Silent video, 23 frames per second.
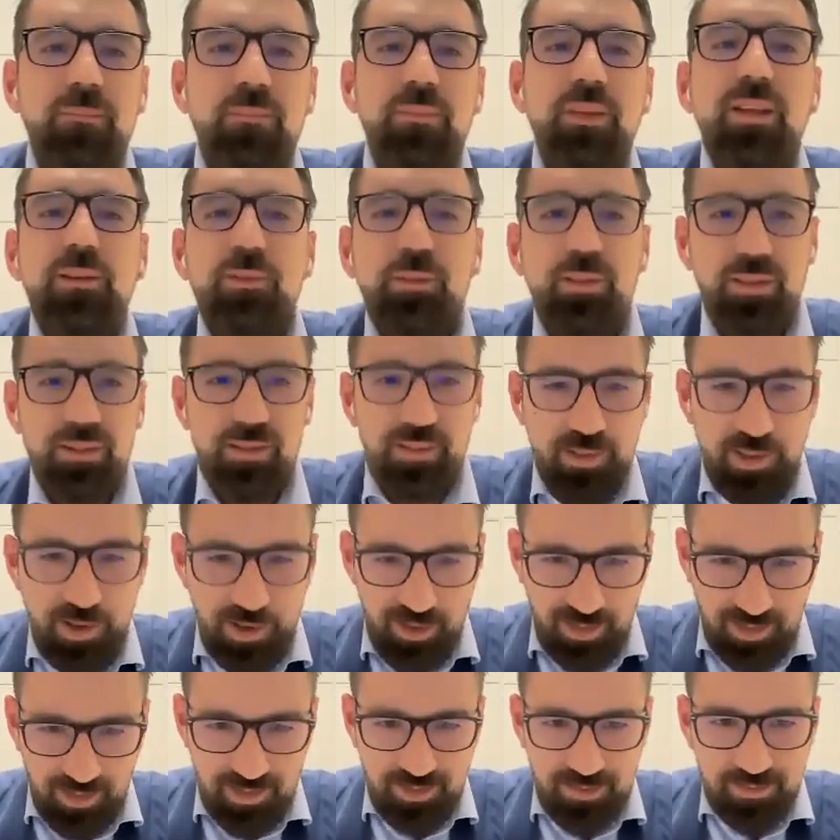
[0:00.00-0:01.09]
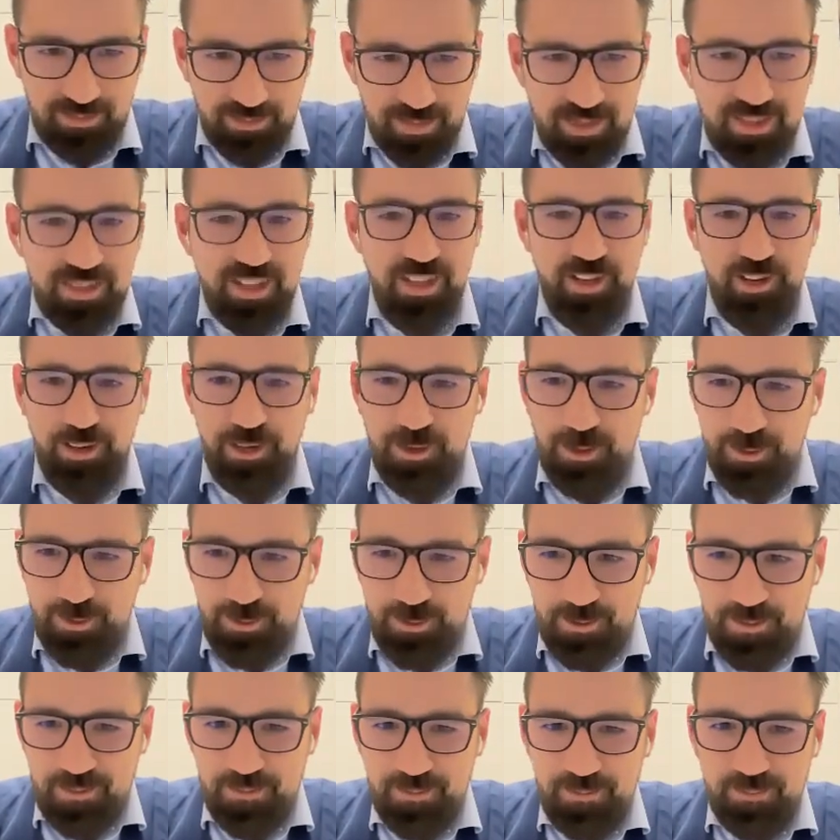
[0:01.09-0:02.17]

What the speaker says: then you can start saying no.